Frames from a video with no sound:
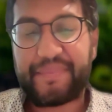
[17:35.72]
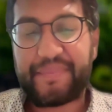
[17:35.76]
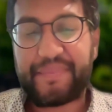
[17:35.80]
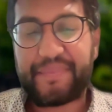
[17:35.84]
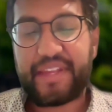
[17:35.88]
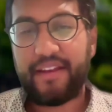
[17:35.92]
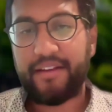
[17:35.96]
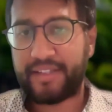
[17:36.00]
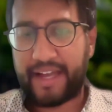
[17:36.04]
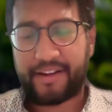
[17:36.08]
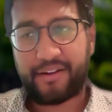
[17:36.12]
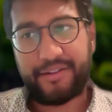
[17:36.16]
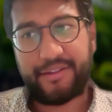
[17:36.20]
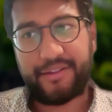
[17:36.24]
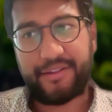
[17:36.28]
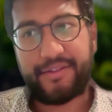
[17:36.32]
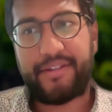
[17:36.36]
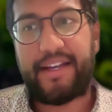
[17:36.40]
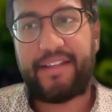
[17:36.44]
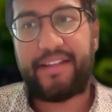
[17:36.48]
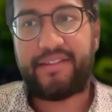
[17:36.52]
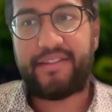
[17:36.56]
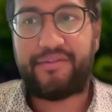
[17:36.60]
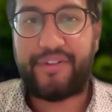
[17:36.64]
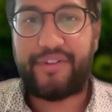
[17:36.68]
Slack also
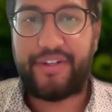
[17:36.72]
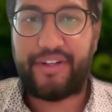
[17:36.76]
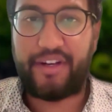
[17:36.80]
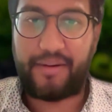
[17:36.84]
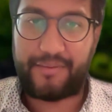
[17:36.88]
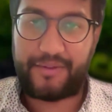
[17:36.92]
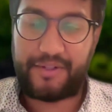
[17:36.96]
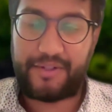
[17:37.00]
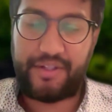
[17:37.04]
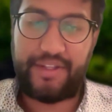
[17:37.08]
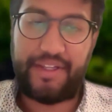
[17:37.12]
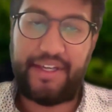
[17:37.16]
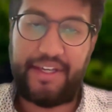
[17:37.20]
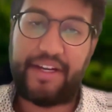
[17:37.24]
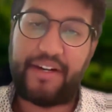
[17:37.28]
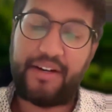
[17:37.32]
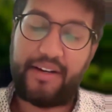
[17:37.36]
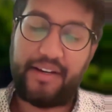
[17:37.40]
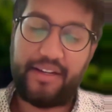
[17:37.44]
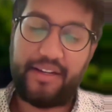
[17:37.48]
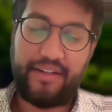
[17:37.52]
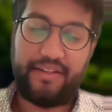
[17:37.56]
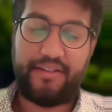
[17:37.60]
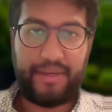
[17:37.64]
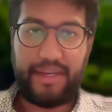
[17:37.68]
has a free option
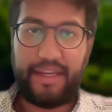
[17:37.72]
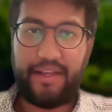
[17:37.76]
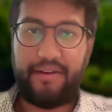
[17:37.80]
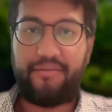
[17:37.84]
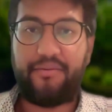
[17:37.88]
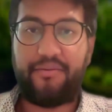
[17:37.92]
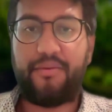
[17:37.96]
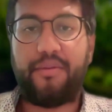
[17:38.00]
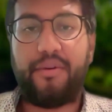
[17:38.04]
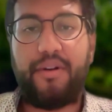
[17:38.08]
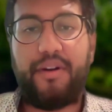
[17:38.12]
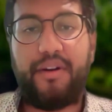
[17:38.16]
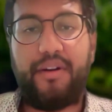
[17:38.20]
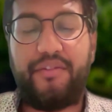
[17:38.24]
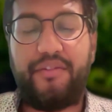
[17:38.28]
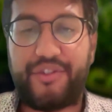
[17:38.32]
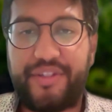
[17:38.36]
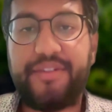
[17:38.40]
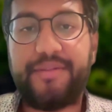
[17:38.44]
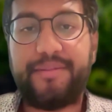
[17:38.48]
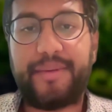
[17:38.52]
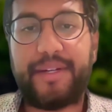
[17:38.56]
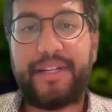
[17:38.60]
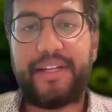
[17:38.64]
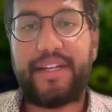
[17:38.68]
there and paid
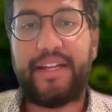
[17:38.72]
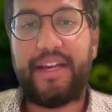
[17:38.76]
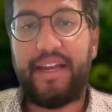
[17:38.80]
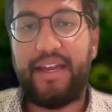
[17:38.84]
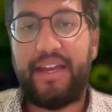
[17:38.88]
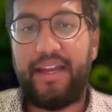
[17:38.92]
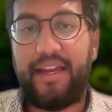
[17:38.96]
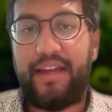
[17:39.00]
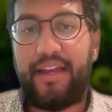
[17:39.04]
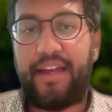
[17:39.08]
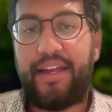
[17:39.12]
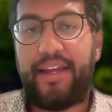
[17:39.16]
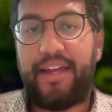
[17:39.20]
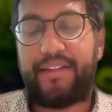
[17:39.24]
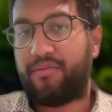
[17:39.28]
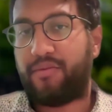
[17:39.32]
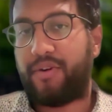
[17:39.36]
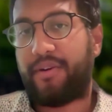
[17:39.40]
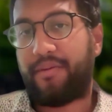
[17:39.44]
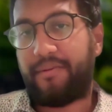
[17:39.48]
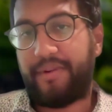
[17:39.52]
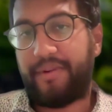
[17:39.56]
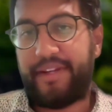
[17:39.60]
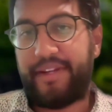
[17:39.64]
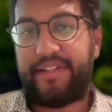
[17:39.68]
versions, but it's
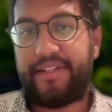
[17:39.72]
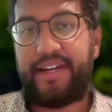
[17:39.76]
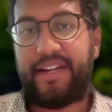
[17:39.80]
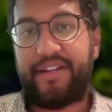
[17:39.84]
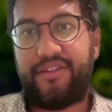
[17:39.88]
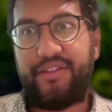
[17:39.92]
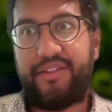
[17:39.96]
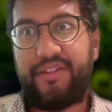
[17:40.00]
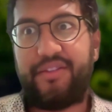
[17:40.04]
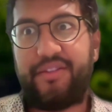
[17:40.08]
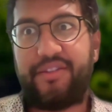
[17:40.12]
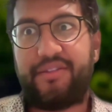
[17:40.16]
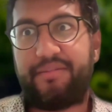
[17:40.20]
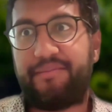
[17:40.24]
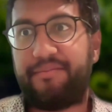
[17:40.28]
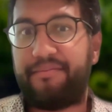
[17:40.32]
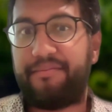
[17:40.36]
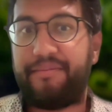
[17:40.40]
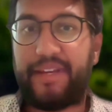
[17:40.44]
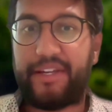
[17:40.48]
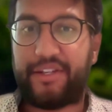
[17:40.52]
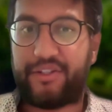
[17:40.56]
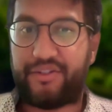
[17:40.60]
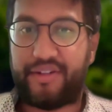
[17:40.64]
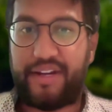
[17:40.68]
one way to actually just
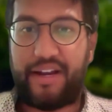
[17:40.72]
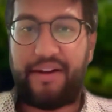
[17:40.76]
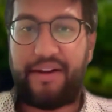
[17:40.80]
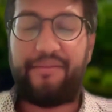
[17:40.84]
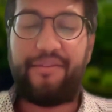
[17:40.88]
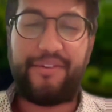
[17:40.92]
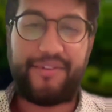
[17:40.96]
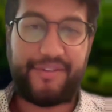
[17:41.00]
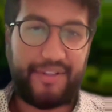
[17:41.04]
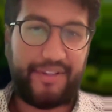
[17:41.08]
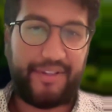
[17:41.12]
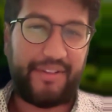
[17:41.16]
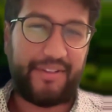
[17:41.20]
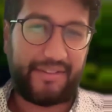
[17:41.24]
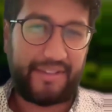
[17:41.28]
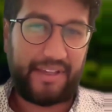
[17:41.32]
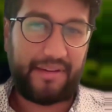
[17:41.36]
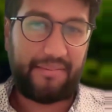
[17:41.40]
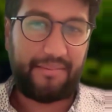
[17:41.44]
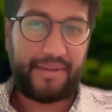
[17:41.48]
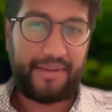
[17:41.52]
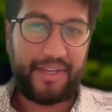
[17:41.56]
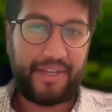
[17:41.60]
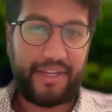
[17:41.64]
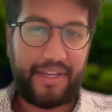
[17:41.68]
make sure everyone's on the
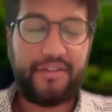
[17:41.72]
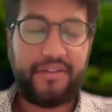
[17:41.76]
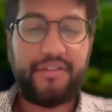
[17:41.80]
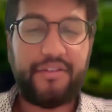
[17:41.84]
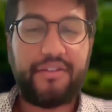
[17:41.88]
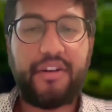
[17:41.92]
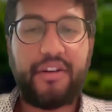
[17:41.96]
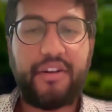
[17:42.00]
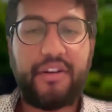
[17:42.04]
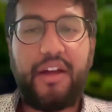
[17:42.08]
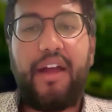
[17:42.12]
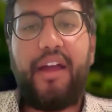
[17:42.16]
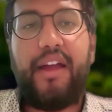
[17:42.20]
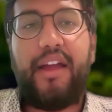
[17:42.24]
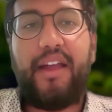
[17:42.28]
same page.